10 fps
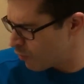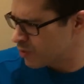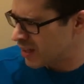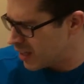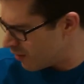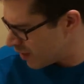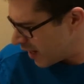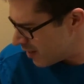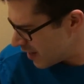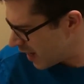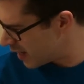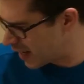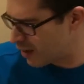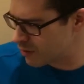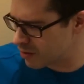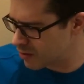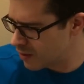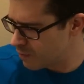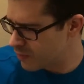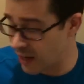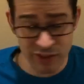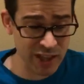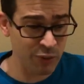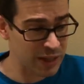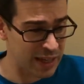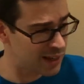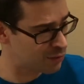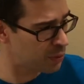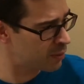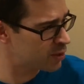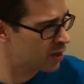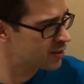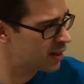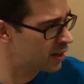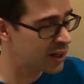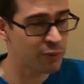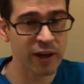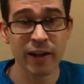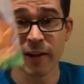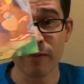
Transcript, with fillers: if it was a gift, I guess that kind of counts. Everything we get is pretty much on sale anyway.